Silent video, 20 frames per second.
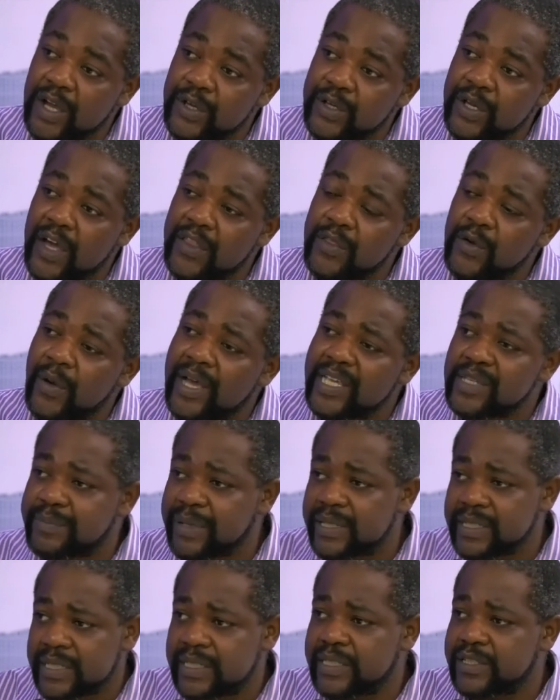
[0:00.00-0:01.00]
argue otherwise,
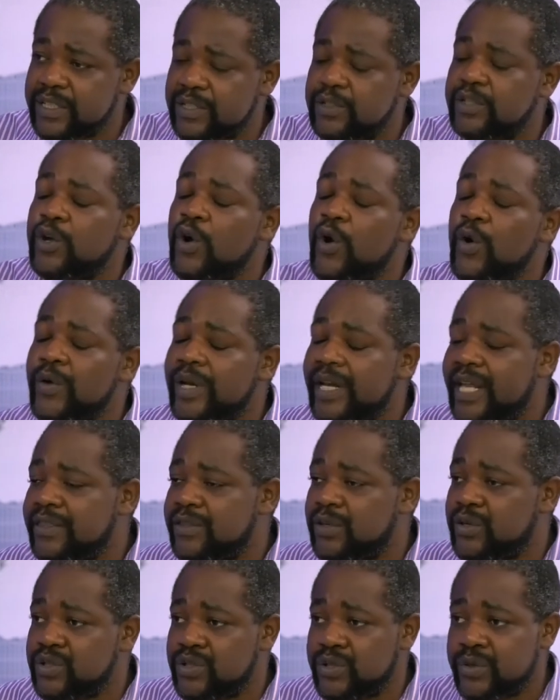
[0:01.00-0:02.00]
but correlate
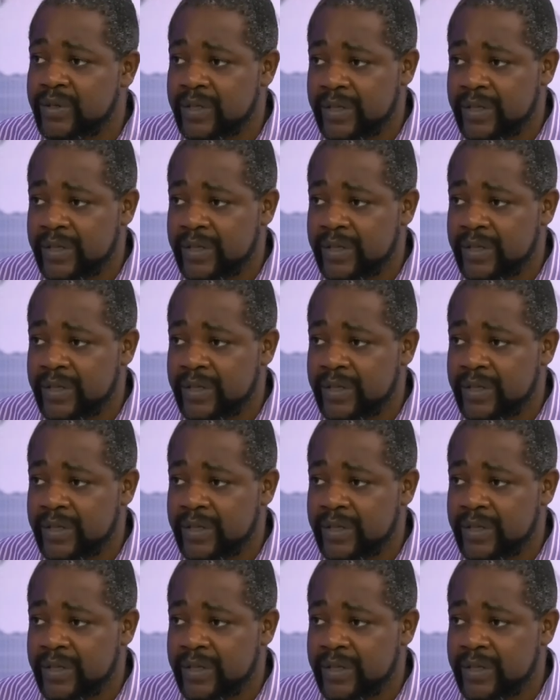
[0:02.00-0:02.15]
those two?